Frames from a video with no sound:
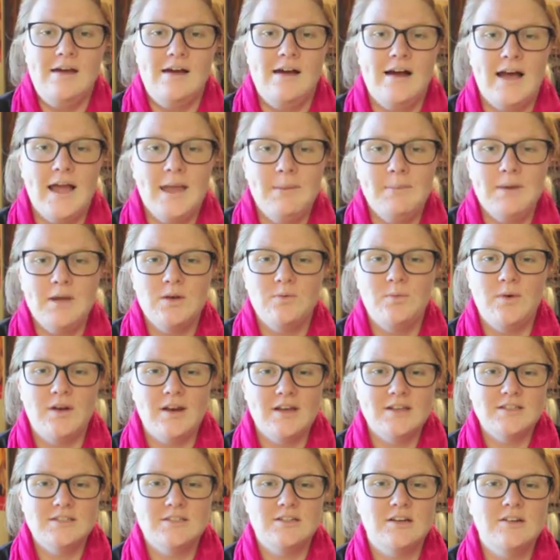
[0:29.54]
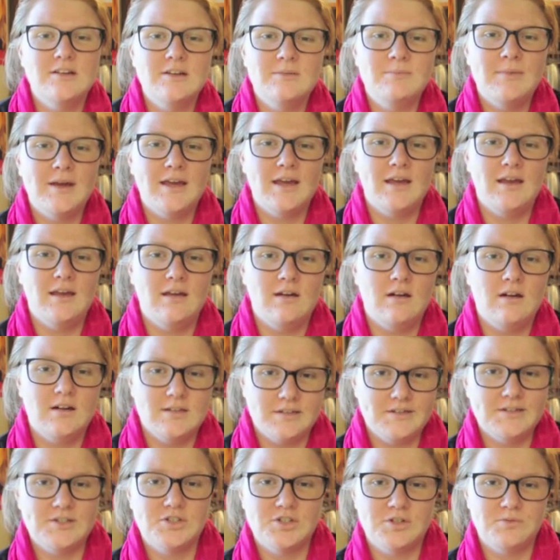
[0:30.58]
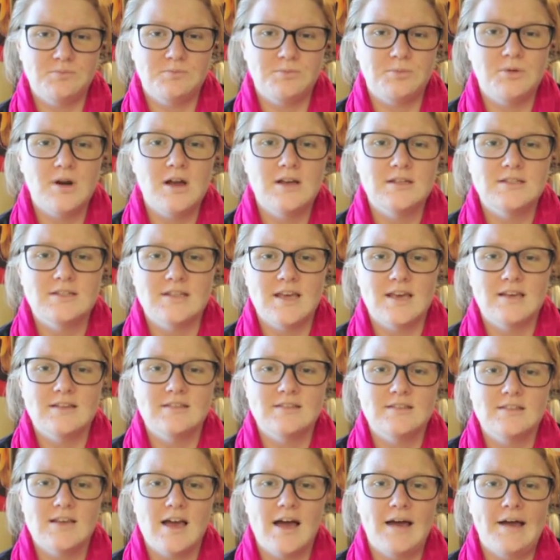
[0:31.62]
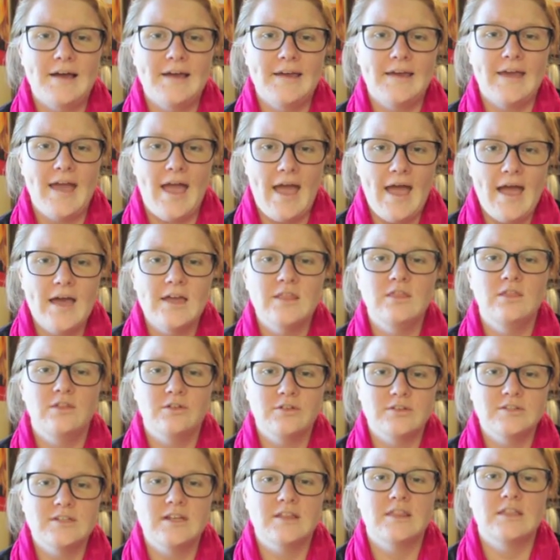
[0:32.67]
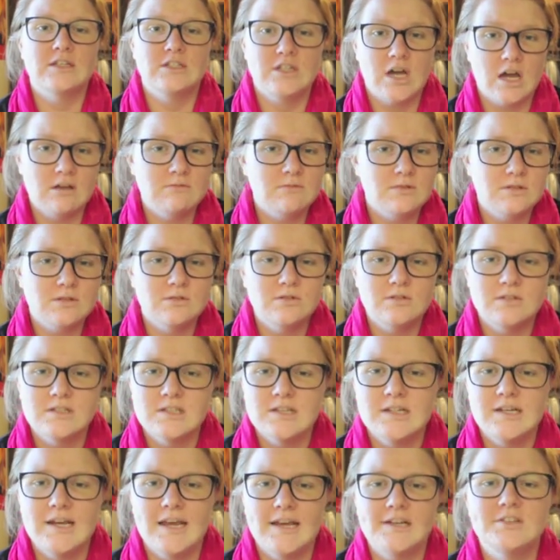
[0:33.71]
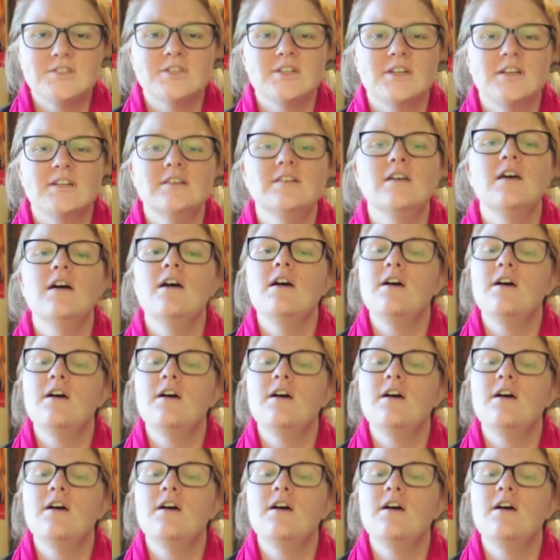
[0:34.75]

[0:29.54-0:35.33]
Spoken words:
I mean, when I started my audition process, I had looked at the top schools in the nation